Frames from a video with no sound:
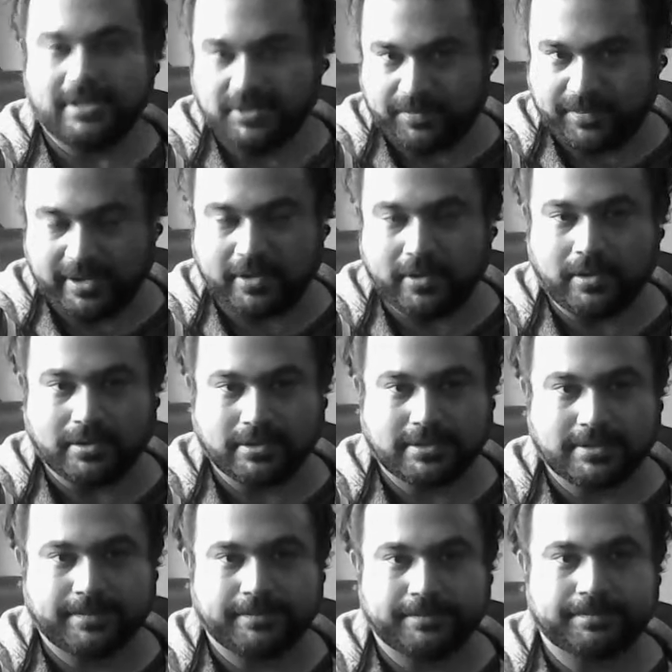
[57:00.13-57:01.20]
your
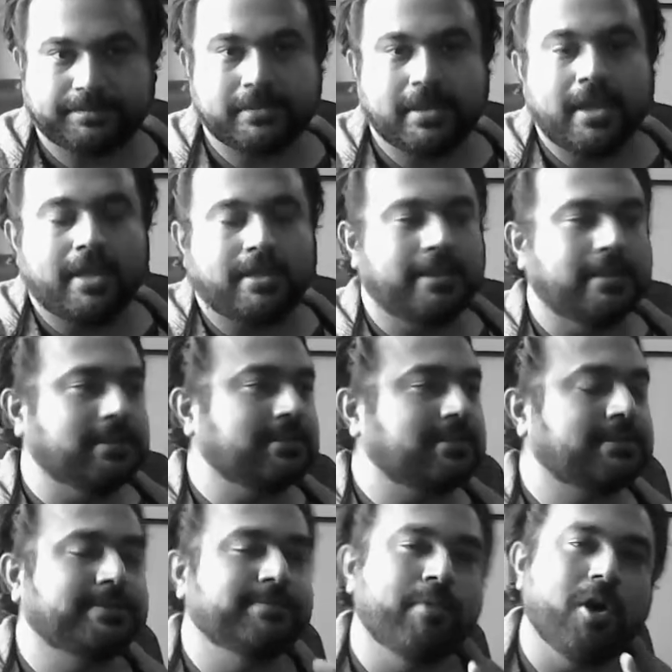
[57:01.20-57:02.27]
pre-chorus. There's a
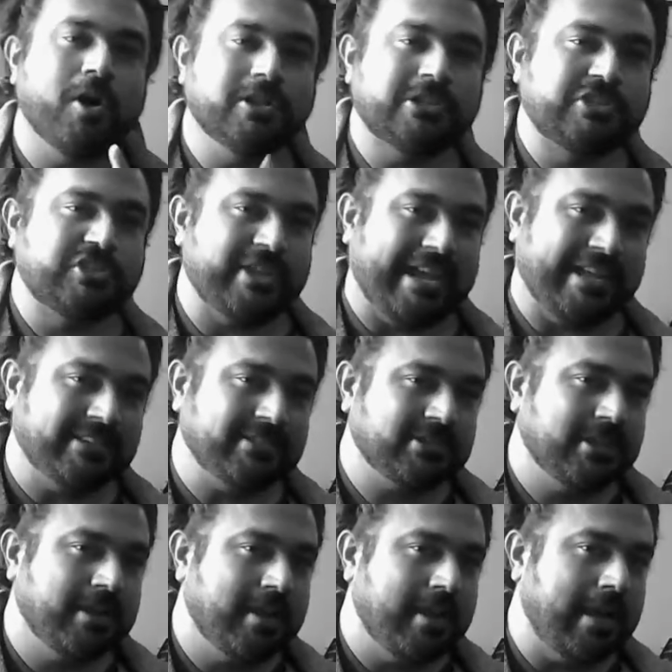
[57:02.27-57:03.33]
small
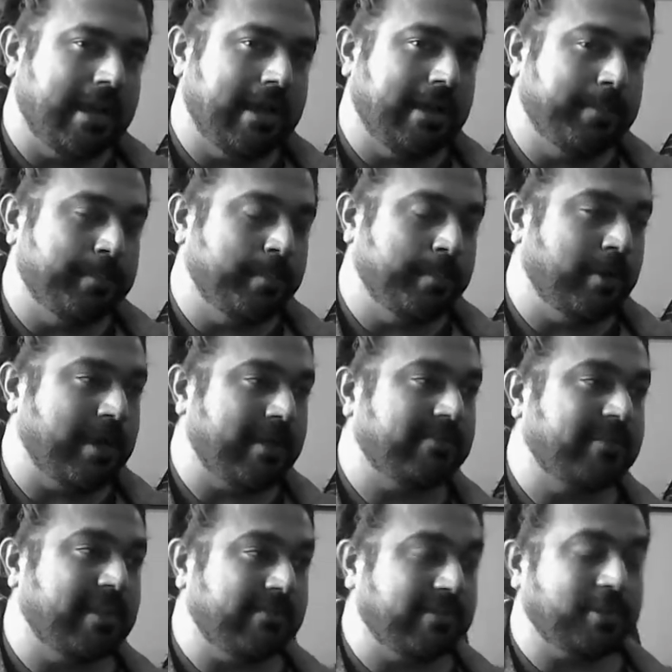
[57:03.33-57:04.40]
change. What I've
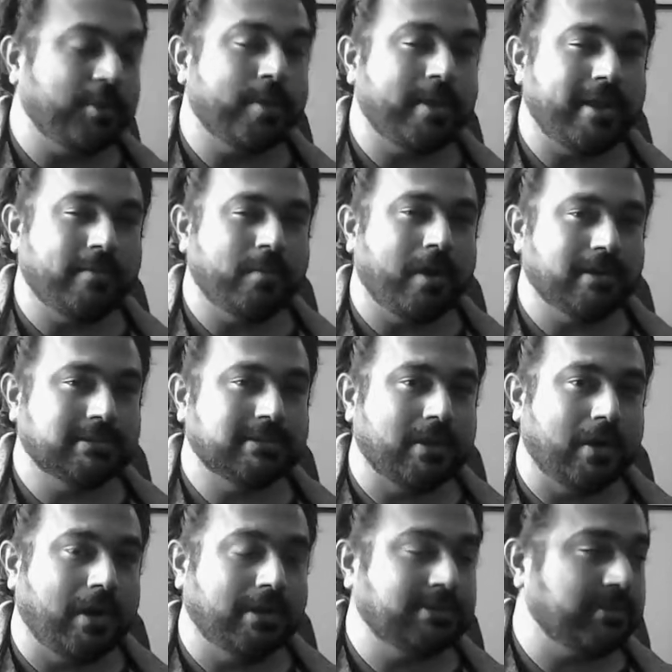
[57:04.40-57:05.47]
given you an advanced
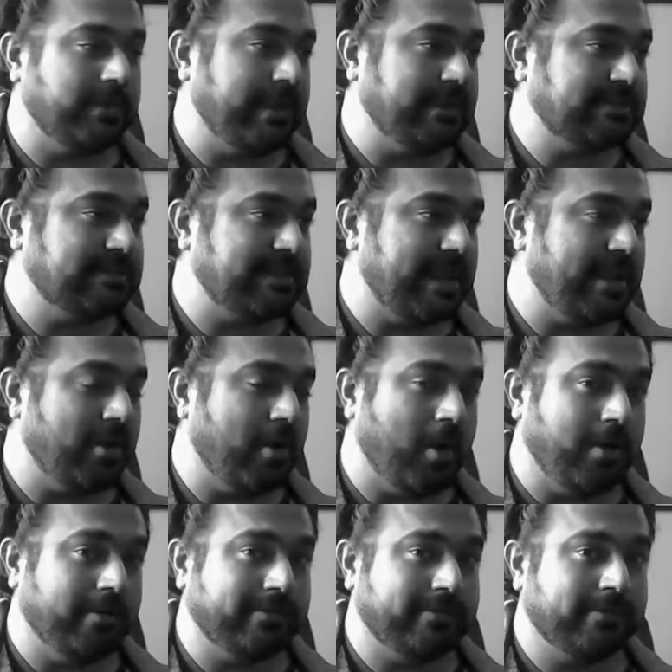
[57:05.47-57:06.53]
chord. So instead
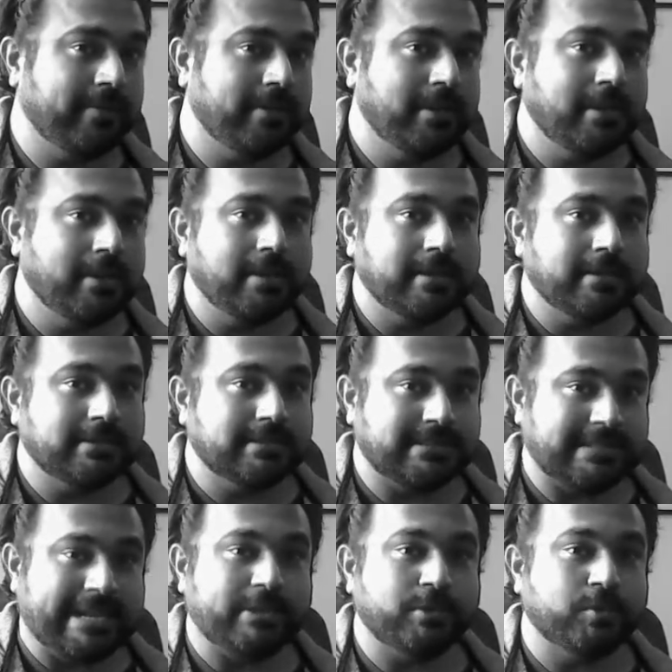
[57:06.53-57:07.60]
of
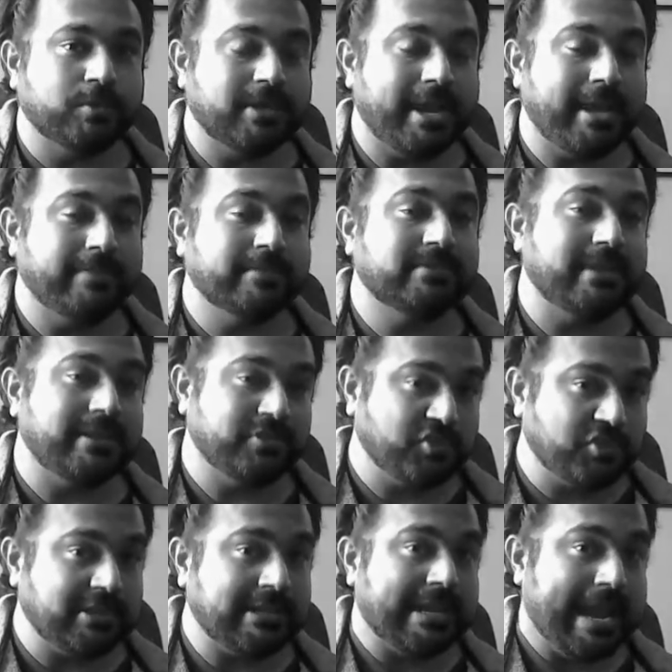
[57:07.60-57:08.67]
C 2 times, then
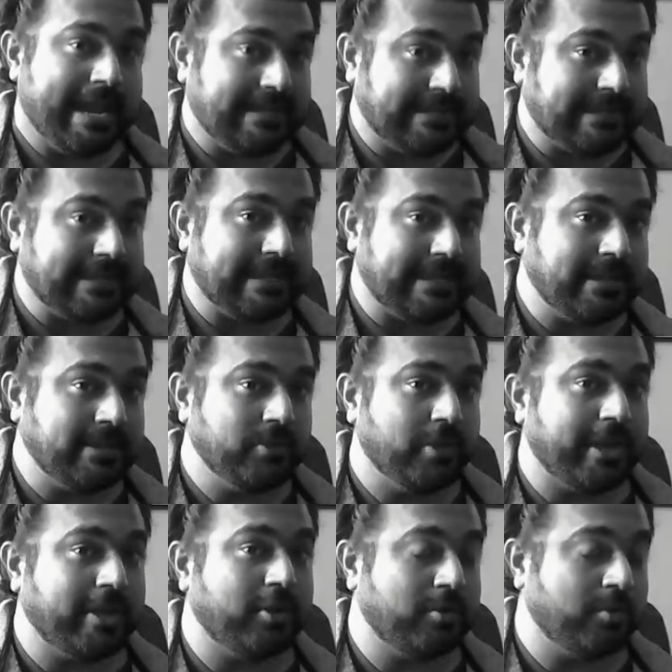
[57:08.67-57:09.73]
G and T, you
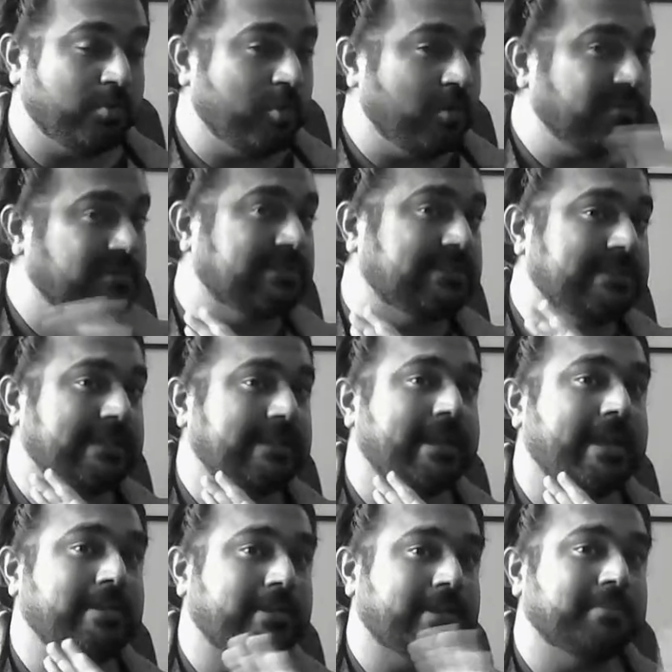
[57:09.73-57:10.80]
can remove the T
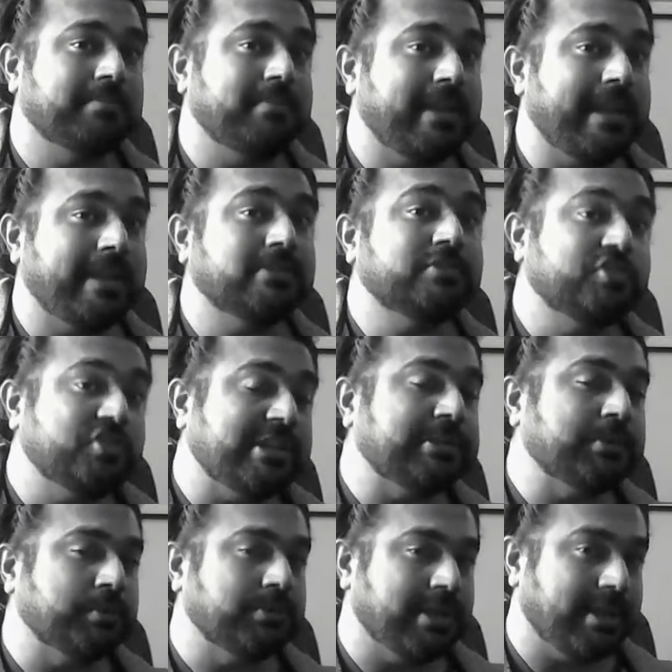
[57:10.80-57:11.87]
and you can play G
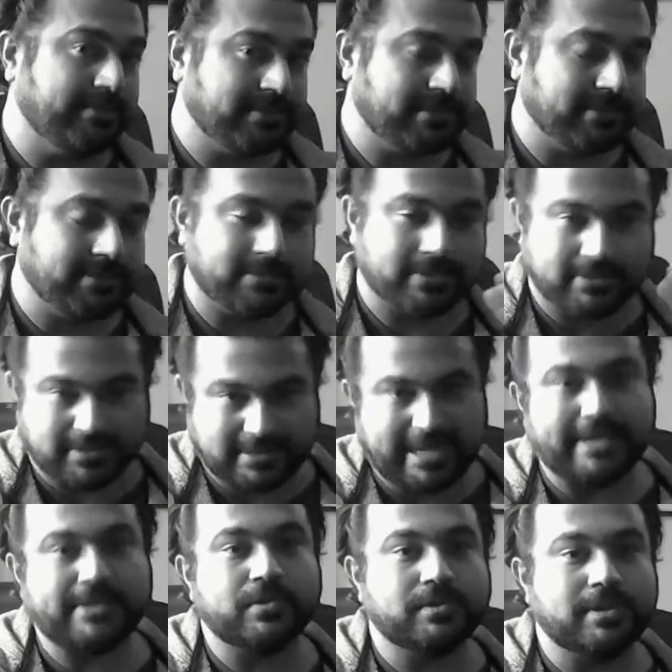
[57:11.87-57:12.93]
2 times. So
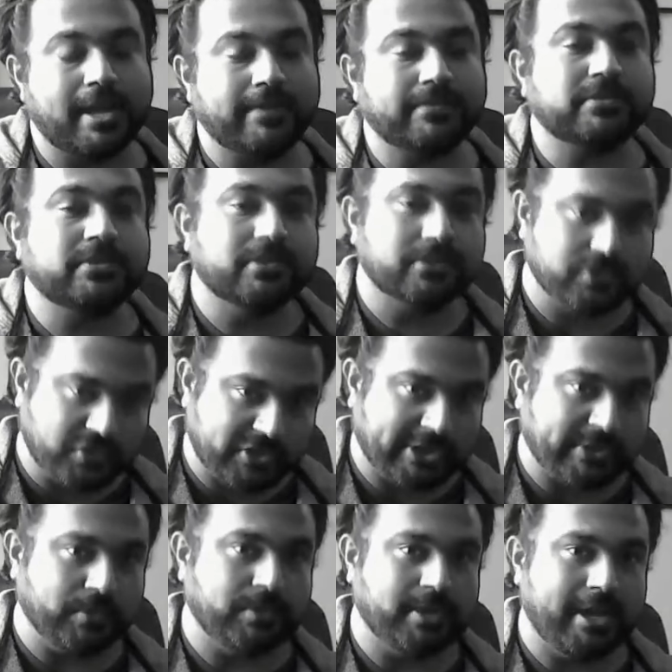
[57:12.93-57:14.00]
C 2 times, G
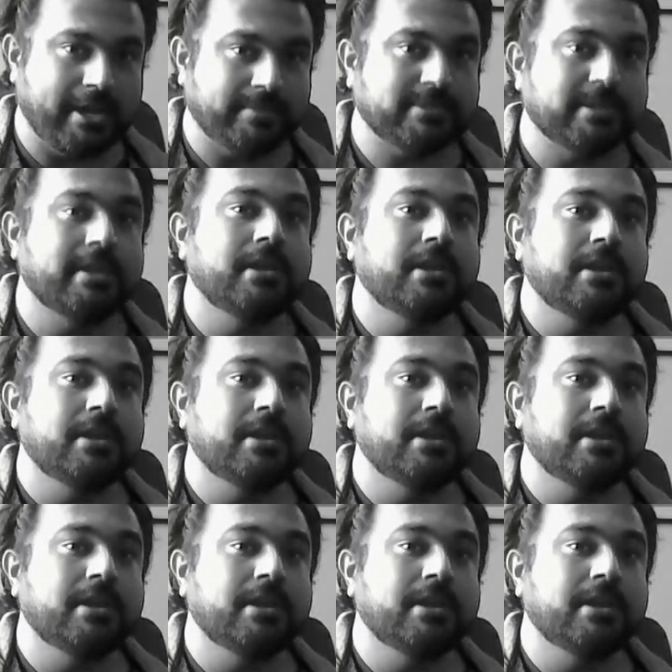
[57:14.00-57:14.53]
2 times,